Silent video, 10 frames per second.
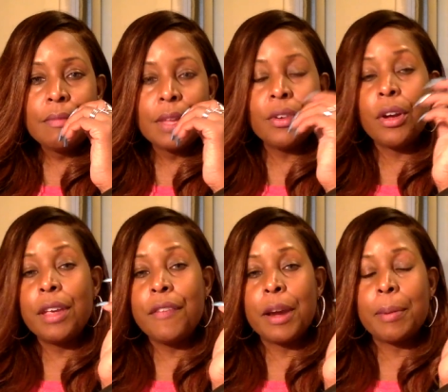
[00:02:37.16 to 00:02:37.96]
you know,
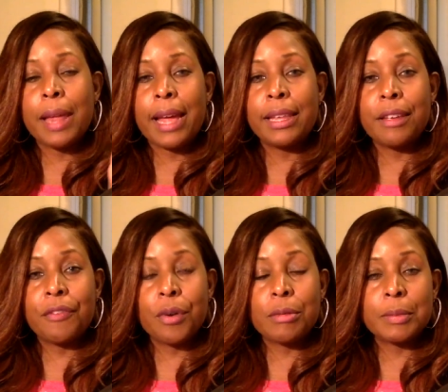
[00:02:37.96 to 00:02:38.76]
he very politely
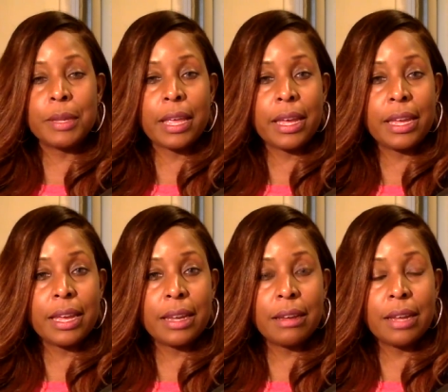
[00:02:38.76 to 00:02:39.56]
informs me that he
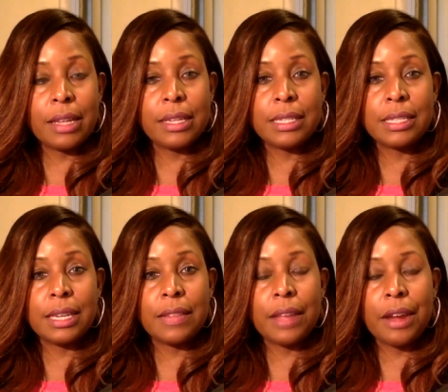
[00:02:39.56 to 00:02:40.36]
had enlisted
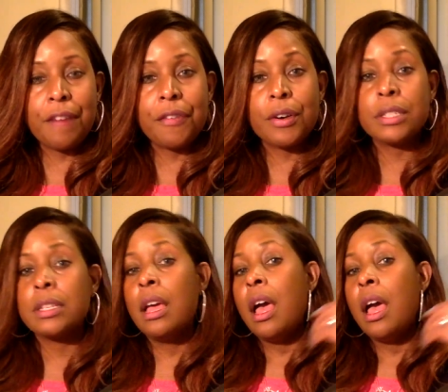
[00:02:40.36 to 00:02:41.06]
in the Air Force.